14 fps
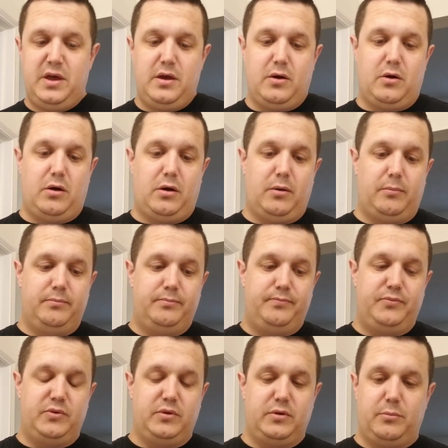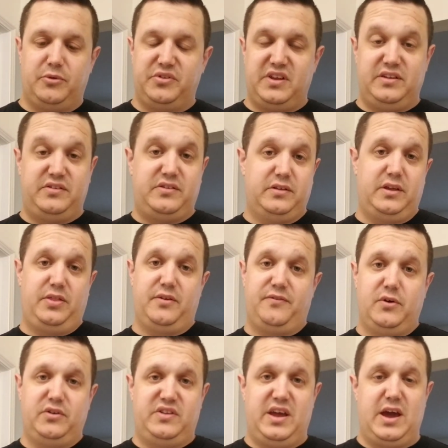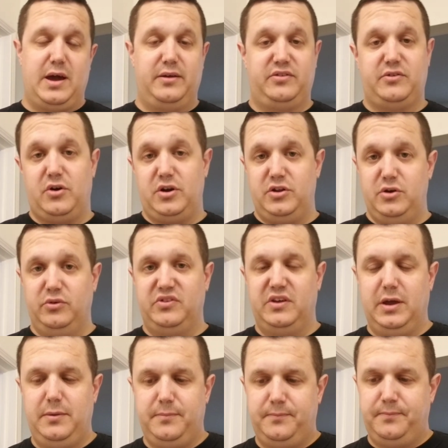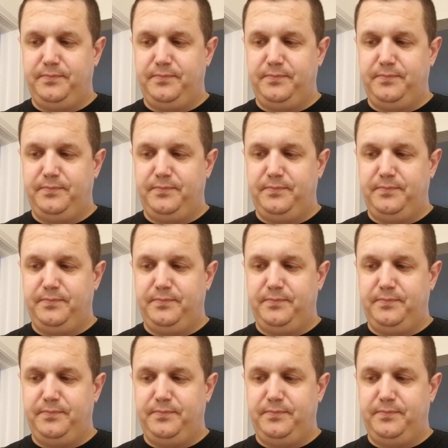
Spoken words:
Almost instantly, the first day I started using it,